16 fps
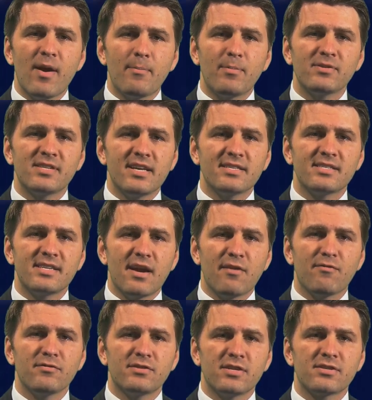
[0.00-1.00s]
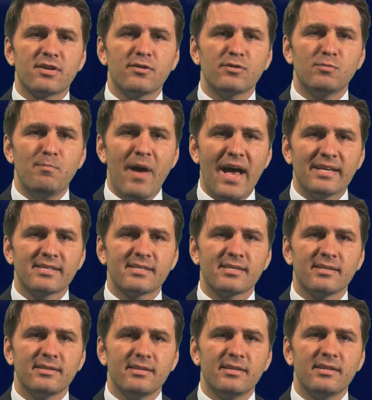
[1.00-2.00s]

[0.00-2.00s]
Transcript: represents San Francisco's best,